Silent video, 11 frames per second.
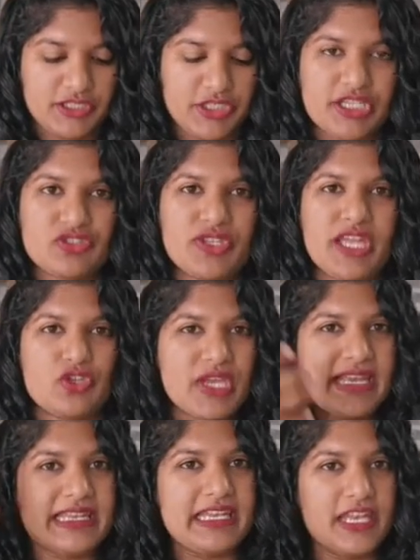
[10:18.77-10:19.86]
just so that you
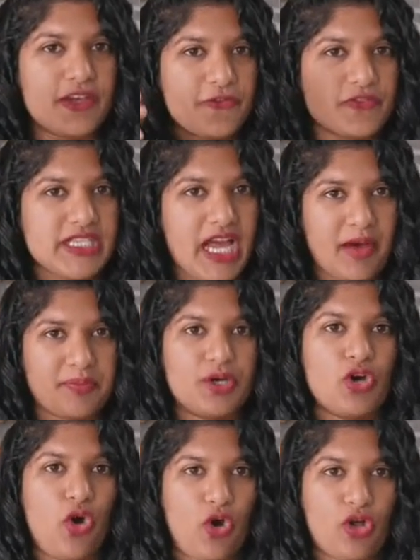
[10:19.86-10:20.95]
can lift
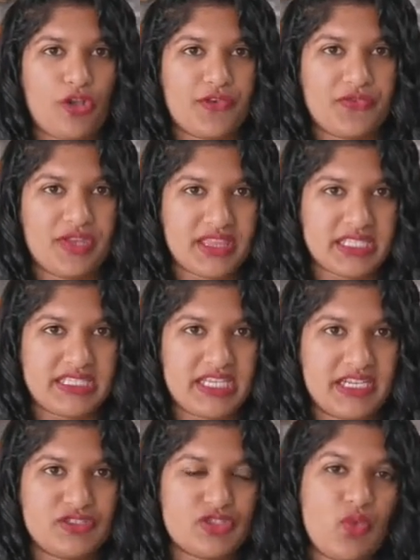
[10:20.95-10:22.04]
up all of the
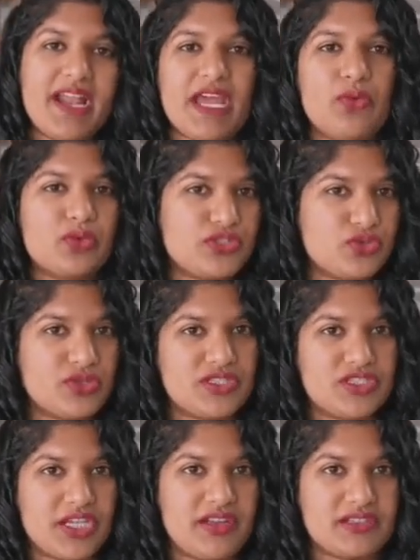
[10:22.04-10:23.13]
dirt. So what I would do
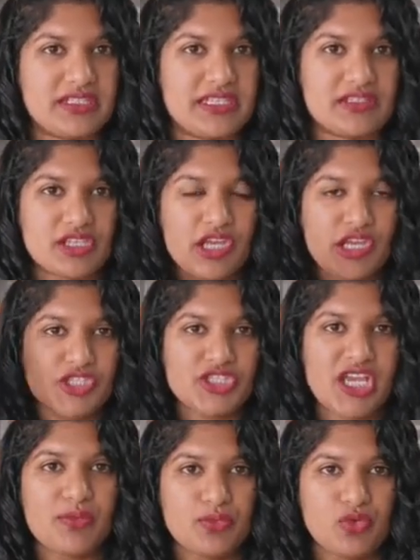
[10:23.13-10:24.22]
in general is
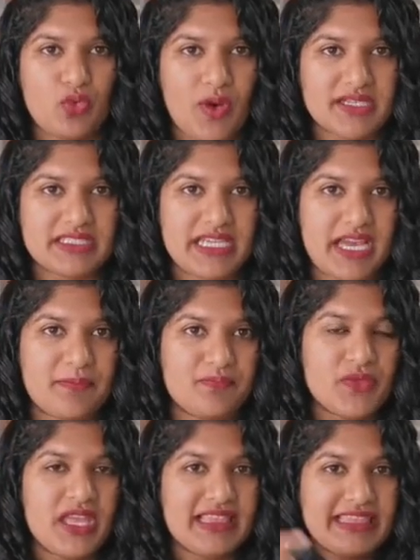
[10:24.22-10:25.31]
shampoo one time,
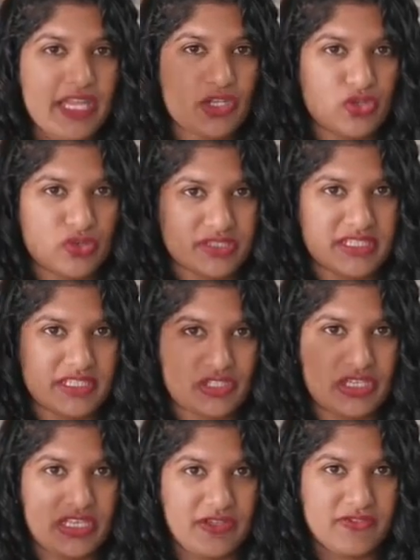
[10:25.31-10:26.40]
then use this
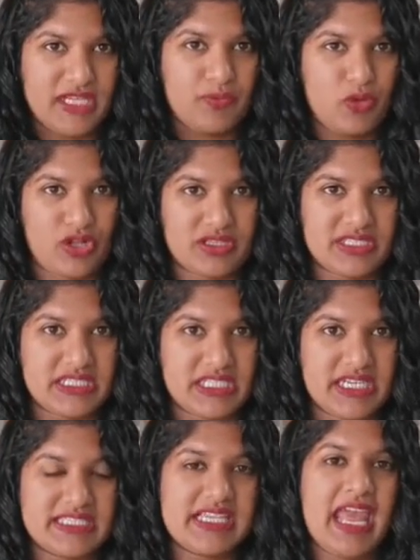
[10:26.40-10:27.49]
to lift up all the
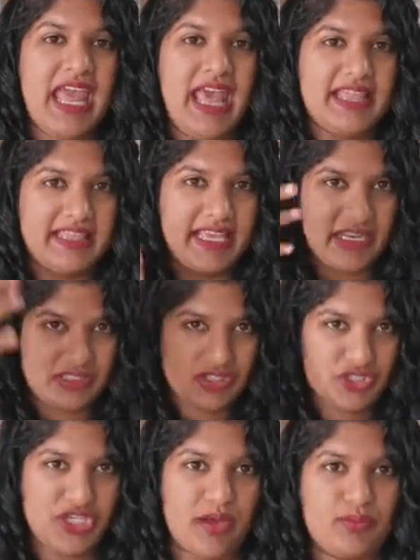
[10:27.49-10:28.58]
dirt, and then
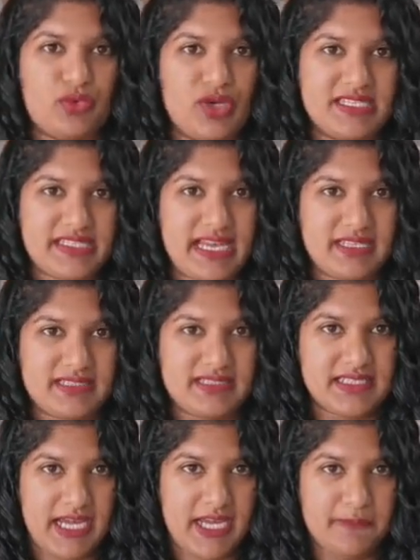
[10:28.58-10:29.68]
shampoo a
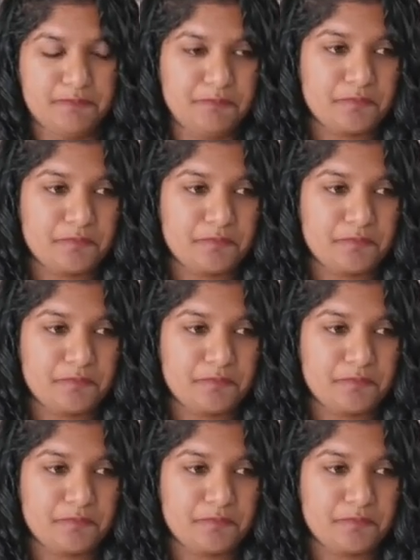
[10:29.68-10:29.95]
second time,